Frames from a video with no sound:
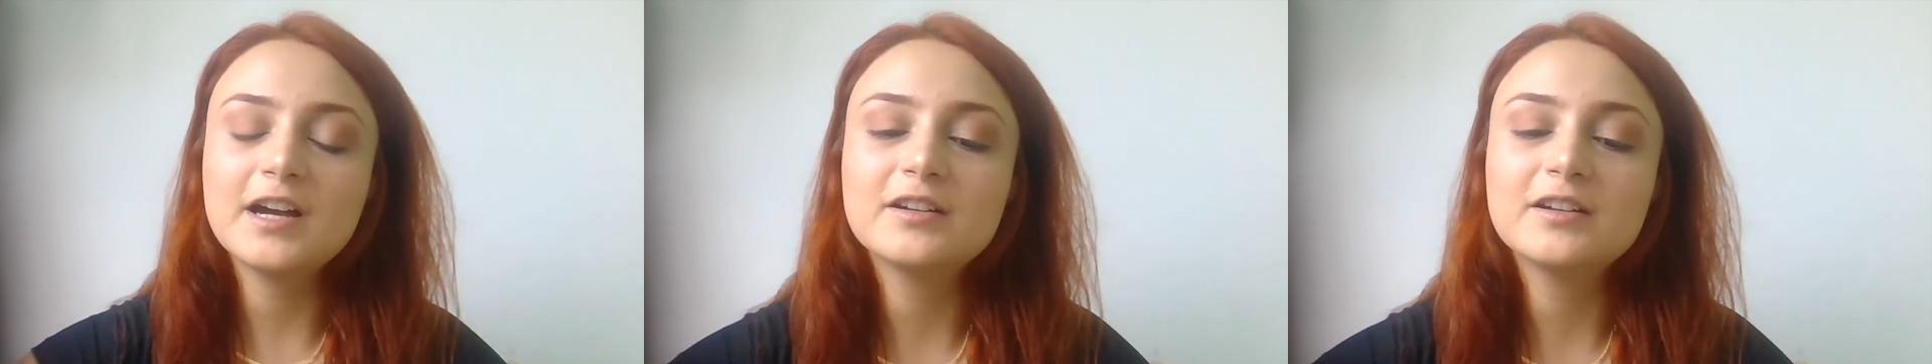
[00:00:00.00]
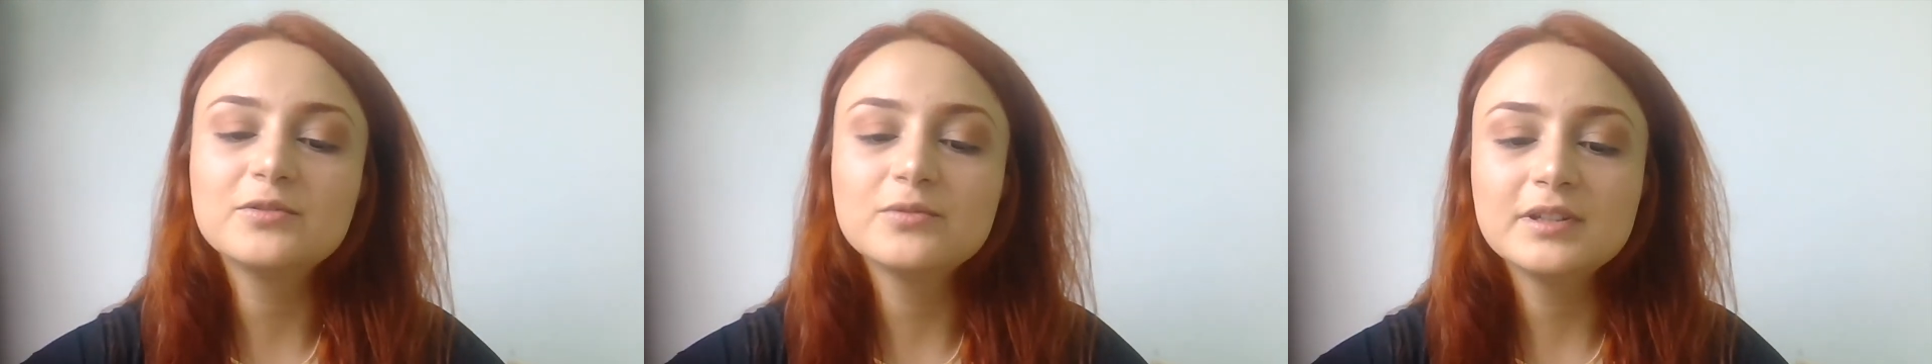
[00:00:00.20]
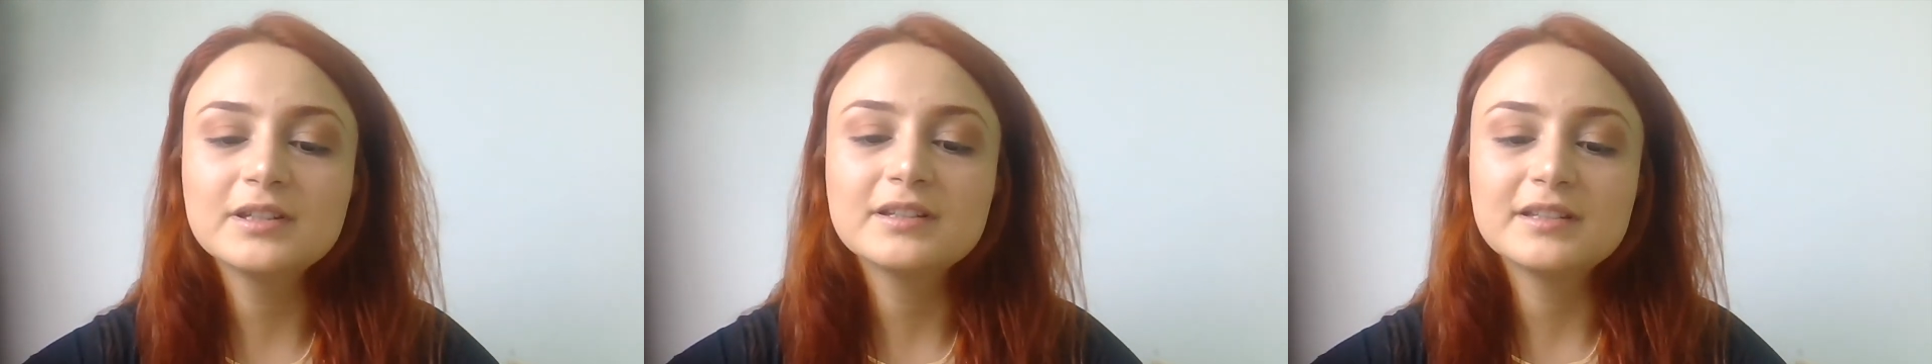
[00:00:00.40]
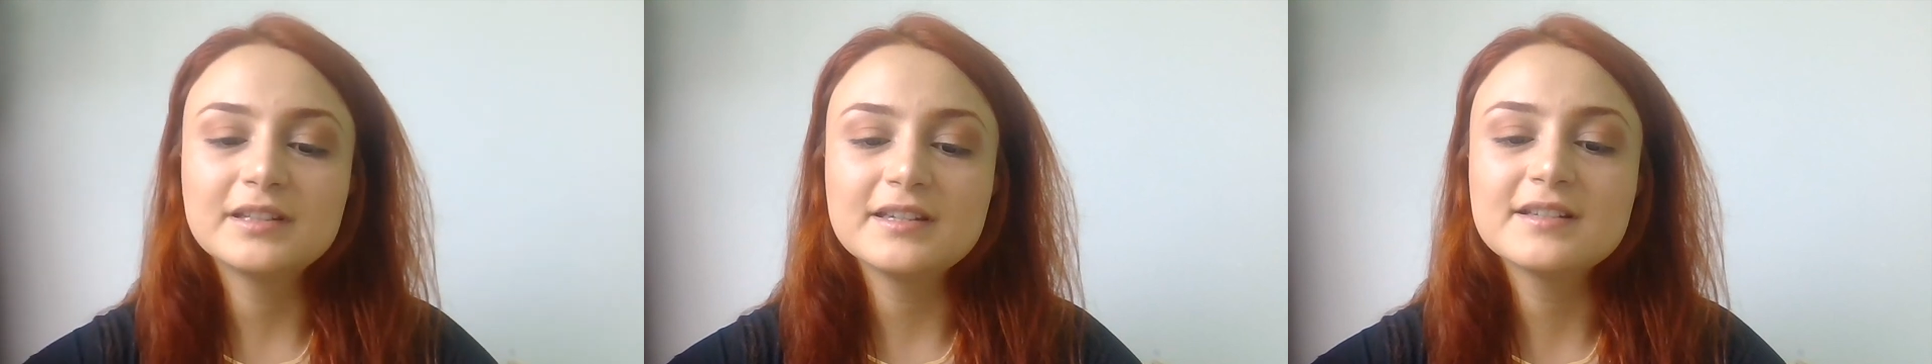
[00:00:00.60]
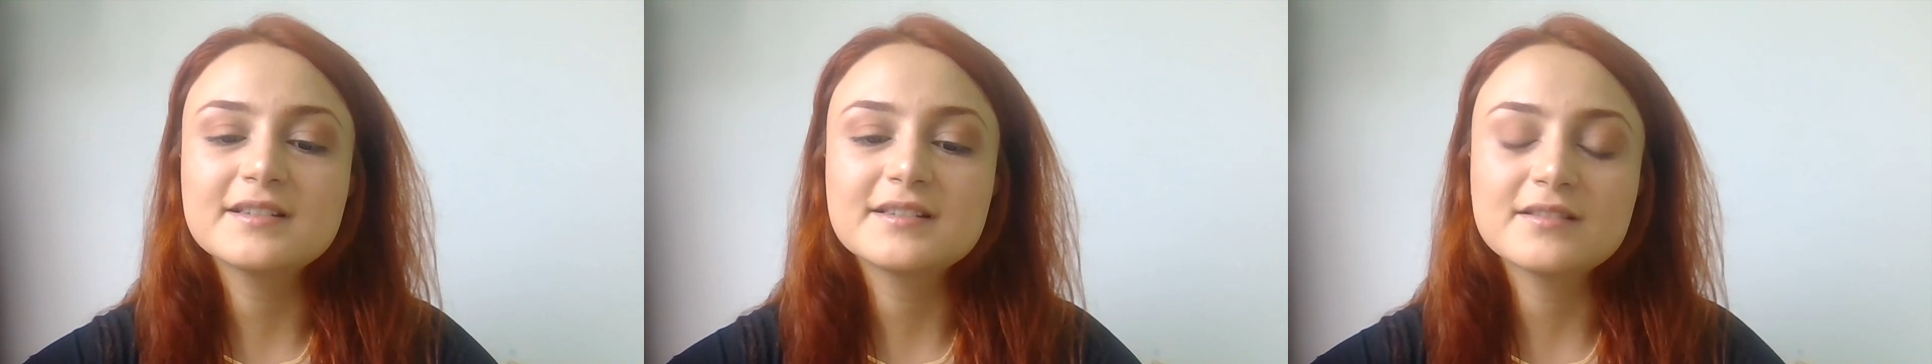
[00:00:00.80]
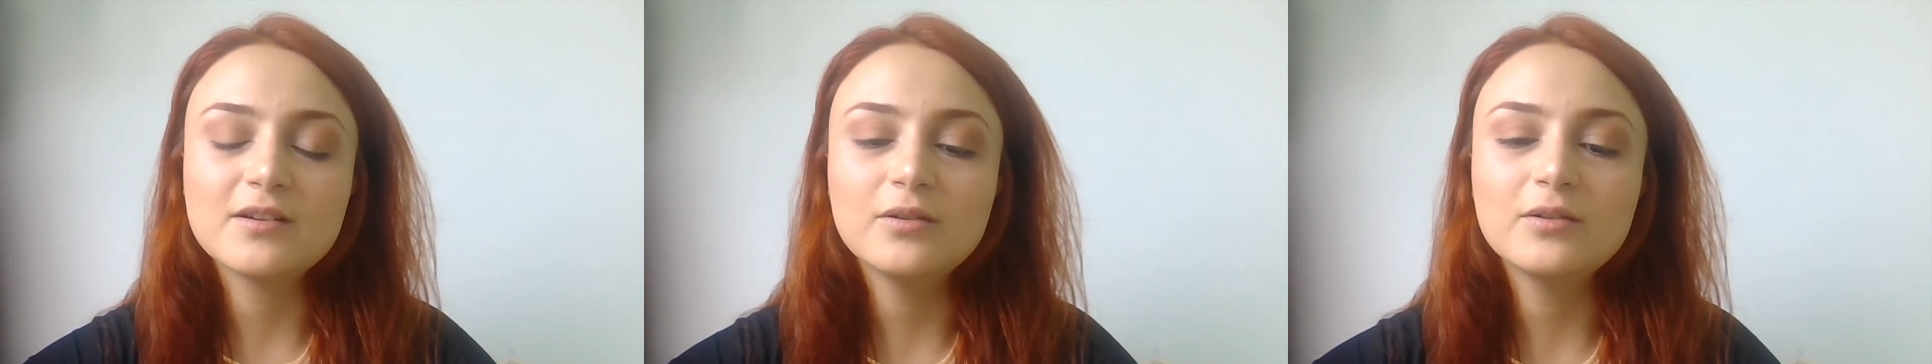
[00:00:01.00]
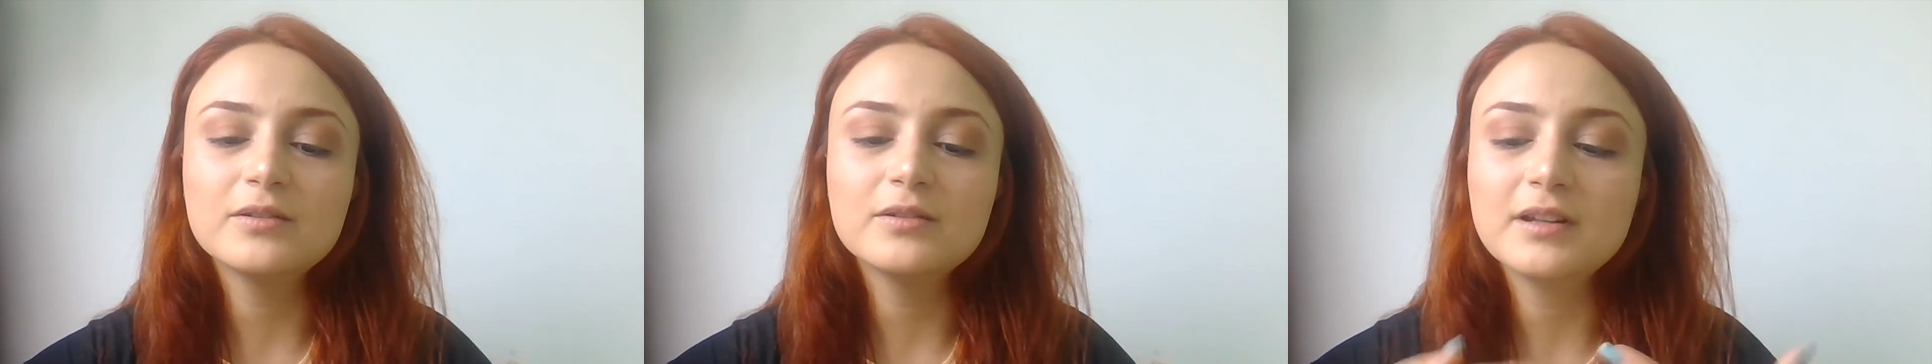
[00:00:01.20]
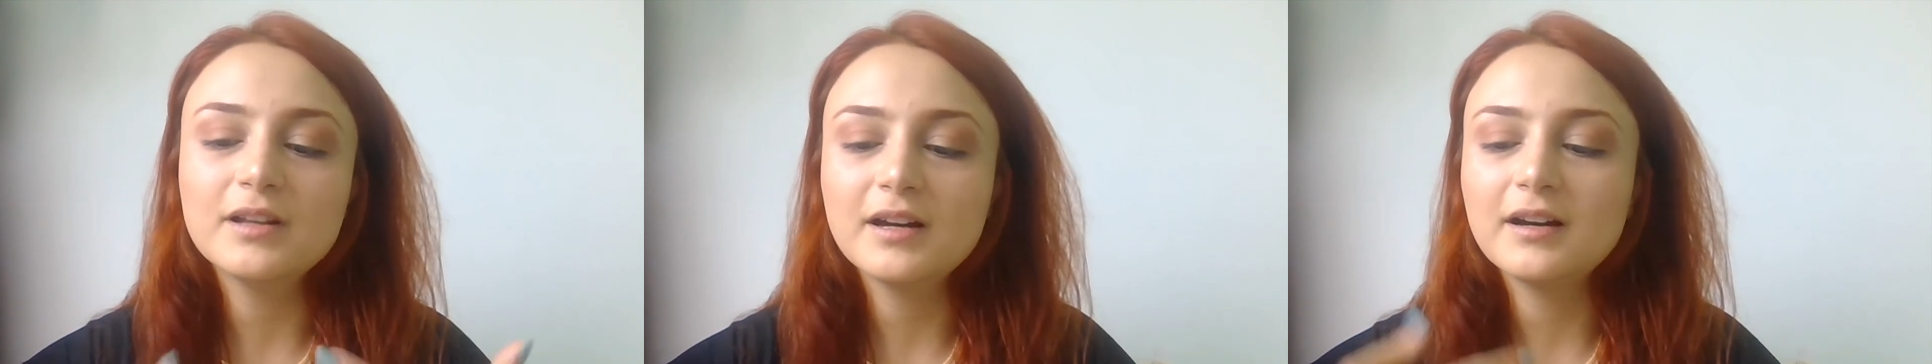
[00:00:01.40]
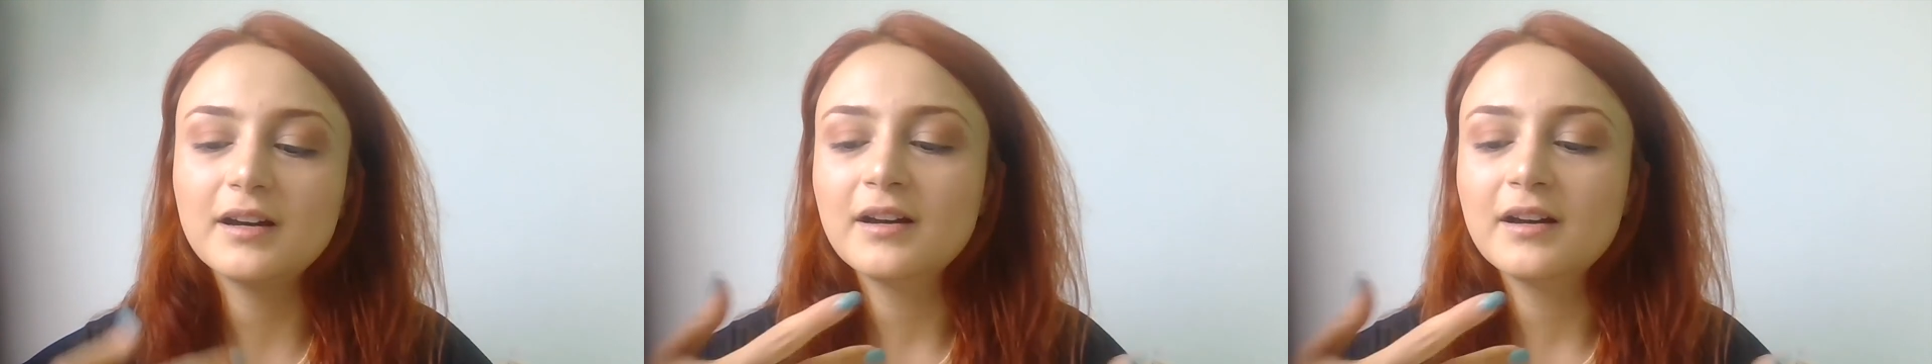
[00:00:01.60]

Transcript: We are doing things on